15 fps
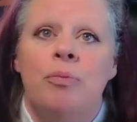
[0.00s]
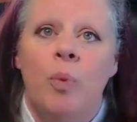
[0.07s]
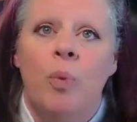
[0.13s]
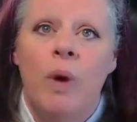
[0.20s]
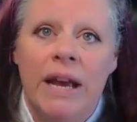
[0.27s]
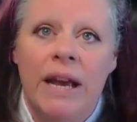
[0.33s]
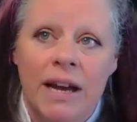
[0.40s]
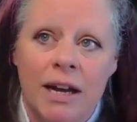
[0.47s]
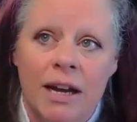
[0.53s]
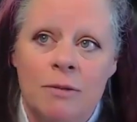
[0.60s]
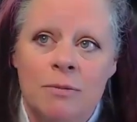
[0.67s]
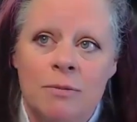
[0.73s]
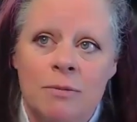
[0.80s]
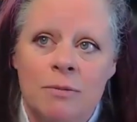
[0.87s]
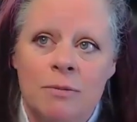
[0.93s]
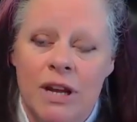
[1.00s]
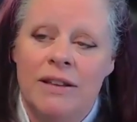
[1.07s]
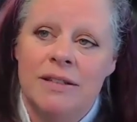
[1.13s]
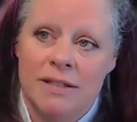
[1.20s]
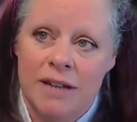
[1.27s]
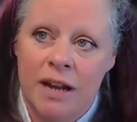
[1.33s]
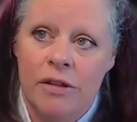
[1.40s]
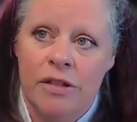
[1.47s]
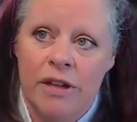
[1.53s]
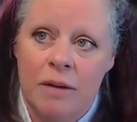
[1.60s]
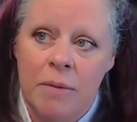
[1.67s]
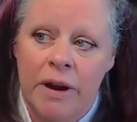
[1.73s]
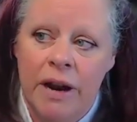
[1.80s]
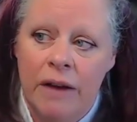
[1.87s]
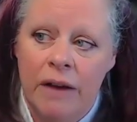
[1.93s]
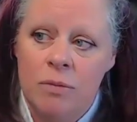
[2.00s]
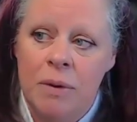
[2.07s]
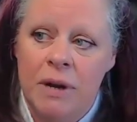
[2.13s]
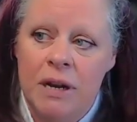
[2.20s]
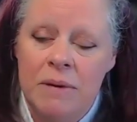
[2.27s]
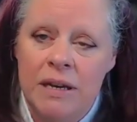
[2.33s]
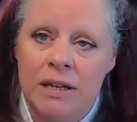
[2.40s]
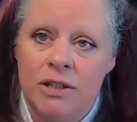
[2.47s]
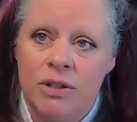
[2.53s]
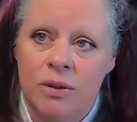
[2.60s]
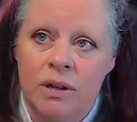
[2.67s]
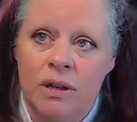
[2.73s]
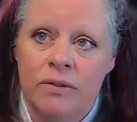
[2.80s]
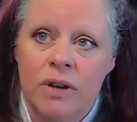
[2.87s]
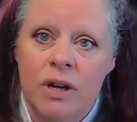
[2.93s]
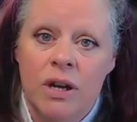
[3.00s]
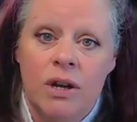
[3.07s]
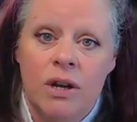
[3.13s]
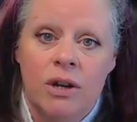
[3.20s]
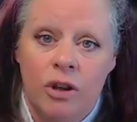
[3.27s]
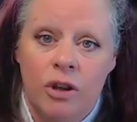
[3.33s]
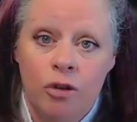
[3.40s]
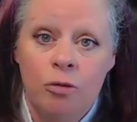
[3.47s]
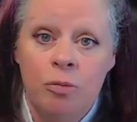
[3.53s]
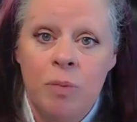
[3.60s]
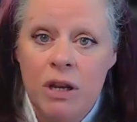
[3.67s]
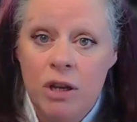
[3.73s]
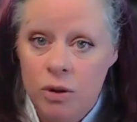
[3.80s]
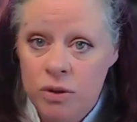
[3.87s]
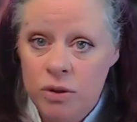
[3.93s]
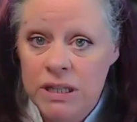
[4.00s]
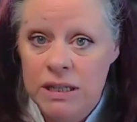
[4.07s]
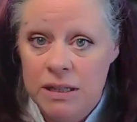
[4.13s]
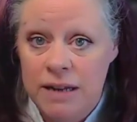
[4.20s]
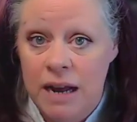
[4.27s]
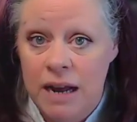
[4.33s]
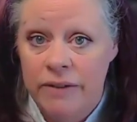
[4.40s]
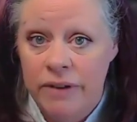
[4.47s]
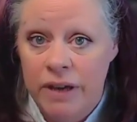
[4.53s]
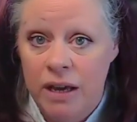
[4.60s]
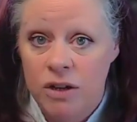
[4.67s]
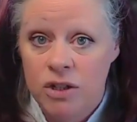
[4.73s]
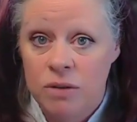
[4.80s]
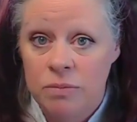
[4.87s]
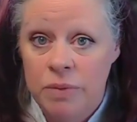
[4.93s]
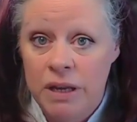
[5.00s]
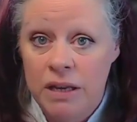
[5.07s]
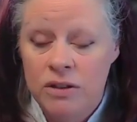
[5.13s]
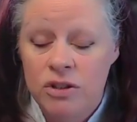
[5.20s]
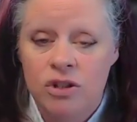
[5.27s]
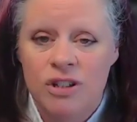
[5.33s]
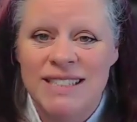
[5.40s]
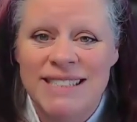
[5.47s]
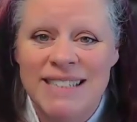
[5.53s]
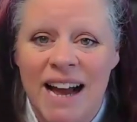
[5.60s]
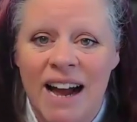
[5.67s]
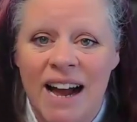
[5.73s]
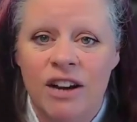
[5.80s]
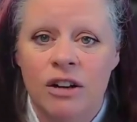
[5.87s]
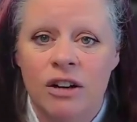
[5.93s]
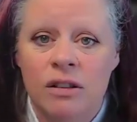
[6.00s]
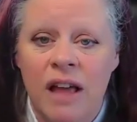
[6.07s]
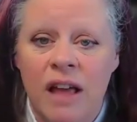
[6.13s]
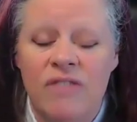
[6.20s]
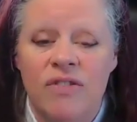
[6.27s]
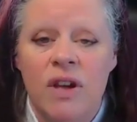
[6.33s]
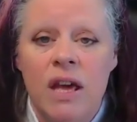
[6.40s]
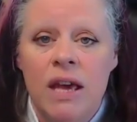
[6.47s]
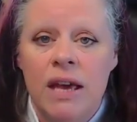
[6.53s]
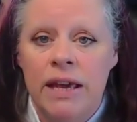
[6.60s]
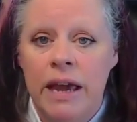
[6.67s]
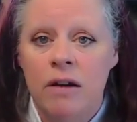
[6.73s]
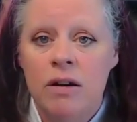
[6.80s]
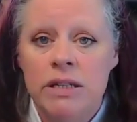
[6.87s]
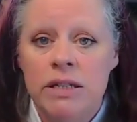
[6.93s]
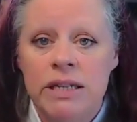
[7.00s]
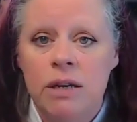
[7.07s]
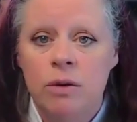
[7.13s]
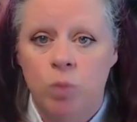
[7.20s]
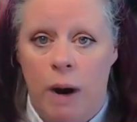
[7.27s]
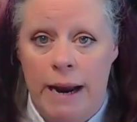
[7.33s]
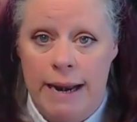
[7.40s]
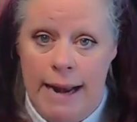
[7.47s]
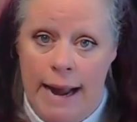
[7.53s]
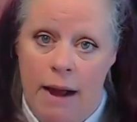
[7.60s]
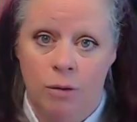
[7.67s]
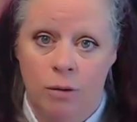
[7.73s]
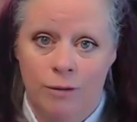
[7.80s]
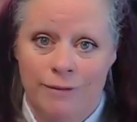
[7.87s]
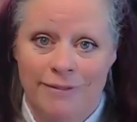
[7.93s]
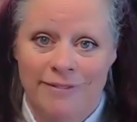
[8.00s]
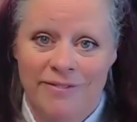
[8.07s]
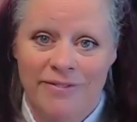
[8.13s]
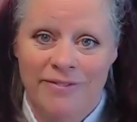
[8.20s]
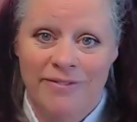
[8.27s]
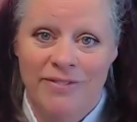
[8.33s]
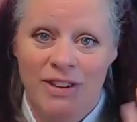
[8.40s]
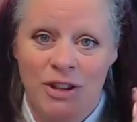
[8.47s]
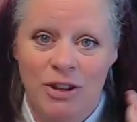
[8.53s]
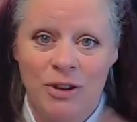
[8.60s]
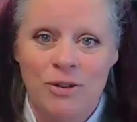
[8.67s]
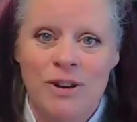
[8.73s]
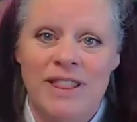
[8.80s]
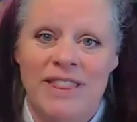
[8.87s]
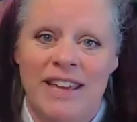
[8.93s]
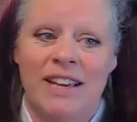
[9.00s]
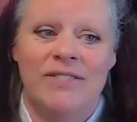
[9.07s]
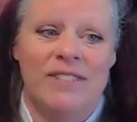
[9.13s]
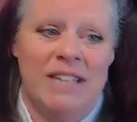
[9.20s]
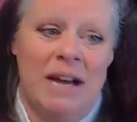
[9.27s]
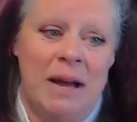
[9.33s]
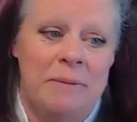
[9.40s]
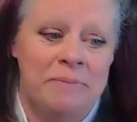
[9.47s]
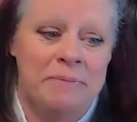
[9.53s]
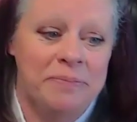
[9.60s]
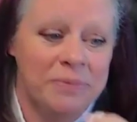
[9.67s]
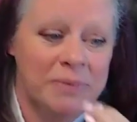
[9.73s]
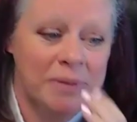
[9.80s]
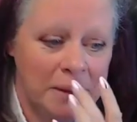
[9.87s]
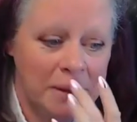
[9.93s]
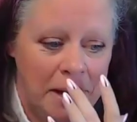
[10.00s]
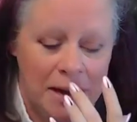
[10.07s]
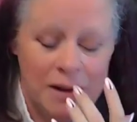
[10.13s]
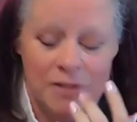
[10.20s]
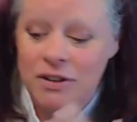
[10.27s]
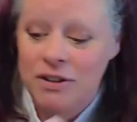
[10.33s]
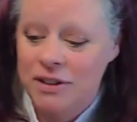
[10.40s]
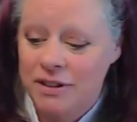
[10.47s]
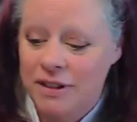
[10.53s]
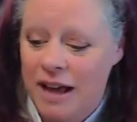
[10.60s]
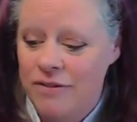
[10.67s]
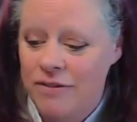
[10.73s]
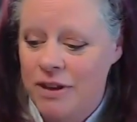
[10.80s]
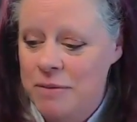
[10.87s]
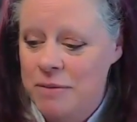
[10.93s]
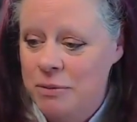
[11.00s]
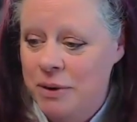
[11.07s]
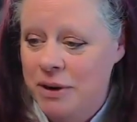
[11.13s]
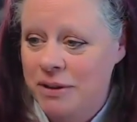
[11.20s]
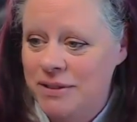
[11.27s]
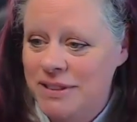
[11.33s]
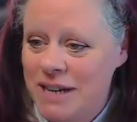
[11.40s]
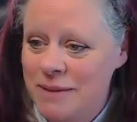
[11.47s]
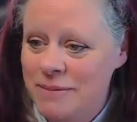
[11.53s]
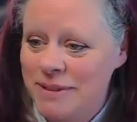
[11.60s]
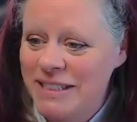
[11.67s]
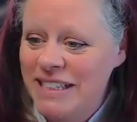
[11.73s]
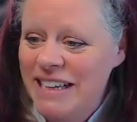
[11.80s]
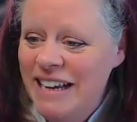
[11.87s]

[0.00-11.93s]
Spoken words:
When it comes to, and this is another thing about everybody being intuitive, you've been using this navigation piece your entire life. Guarantee right now, you can think of a time. And if you're in the live, give me one of those times.